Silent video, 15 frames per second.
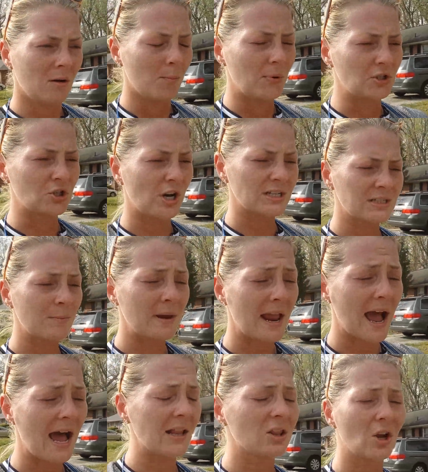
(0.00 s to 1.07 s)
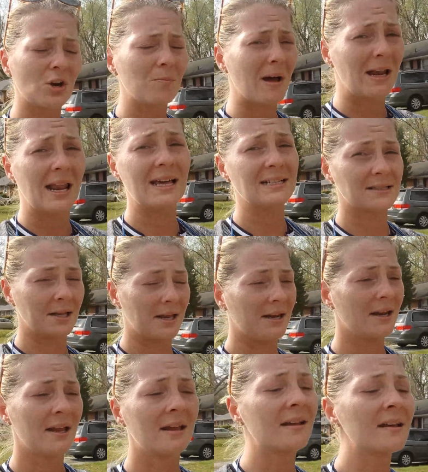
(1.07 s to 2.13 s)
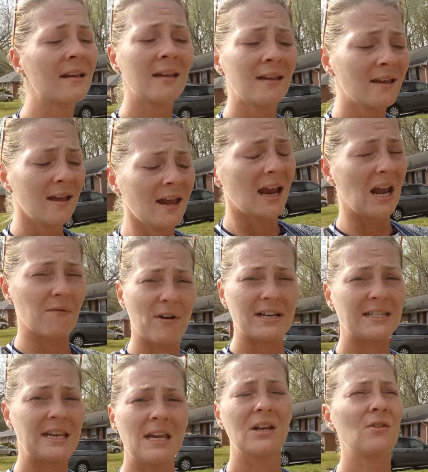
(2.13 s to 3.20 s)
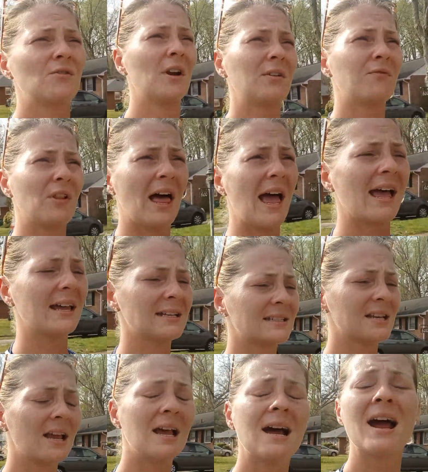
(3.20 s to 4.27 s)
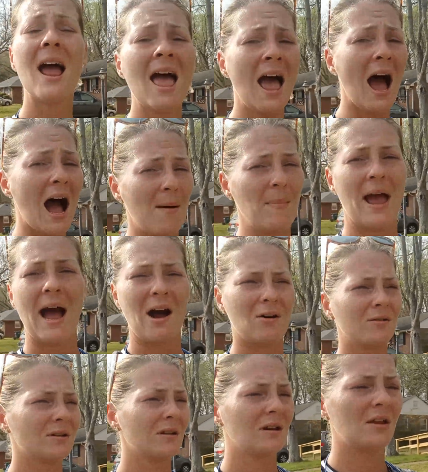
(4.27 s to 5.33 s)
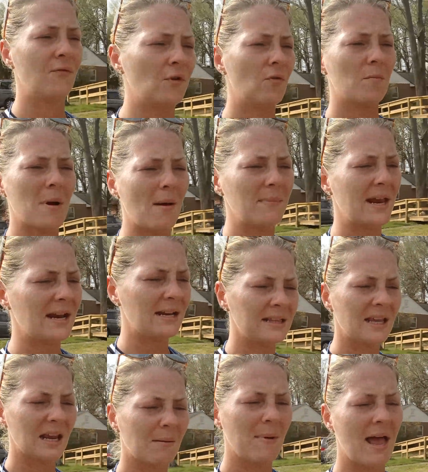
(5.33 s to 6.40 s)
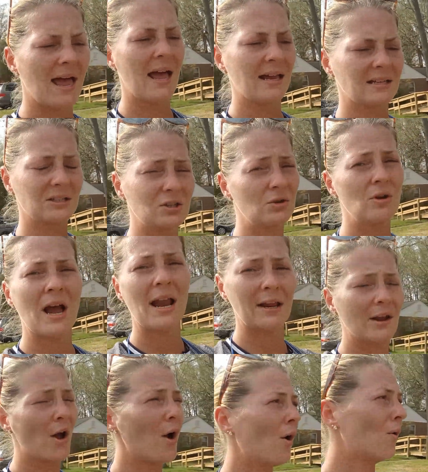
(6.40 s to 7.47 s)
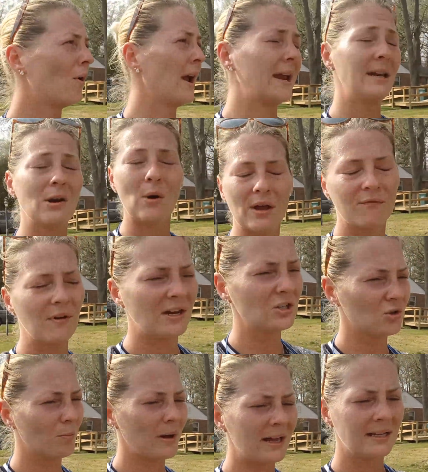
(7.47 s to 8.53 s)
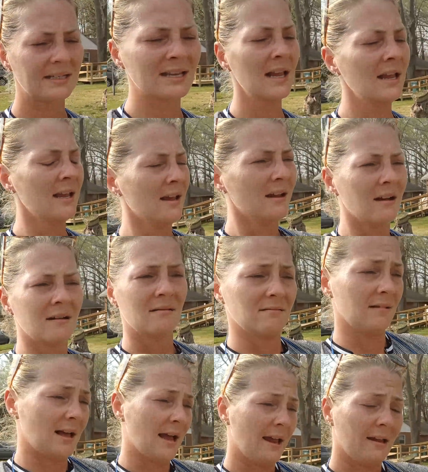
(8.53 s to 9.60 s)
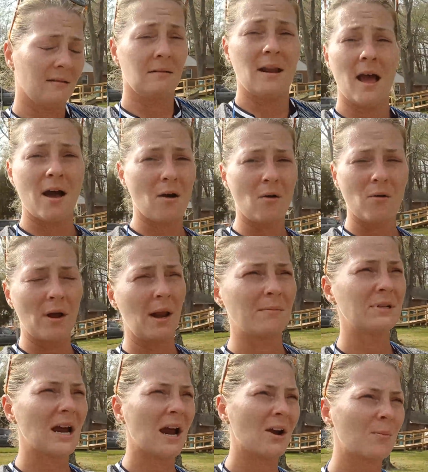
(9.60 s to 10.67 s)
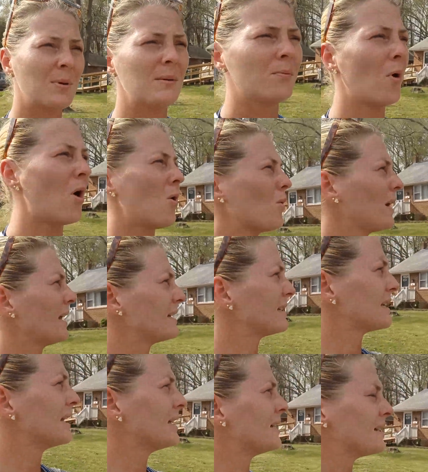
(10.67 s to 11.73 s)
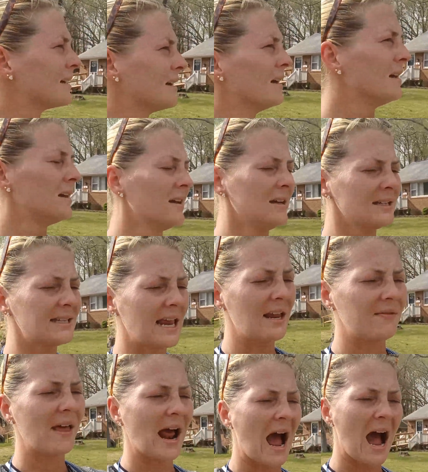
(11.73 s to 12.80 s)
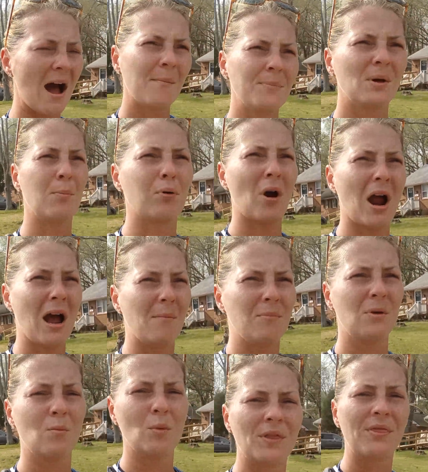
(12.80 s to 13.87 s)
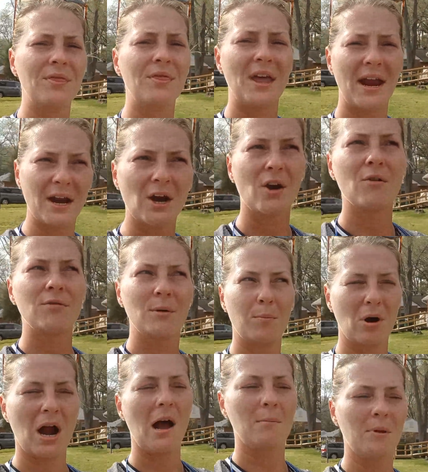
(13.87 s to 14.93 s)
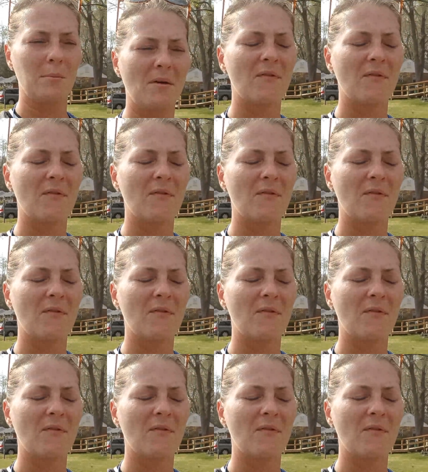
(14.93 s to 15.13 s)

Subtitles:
But trust me, I learned my lesson. And if I see any red flags, I'm out. If you remind me anything of my ex, you gotta go. And you know, if ands or buts. Like, no. And I'm tired of people always saying that I'm the problem when they're the problem.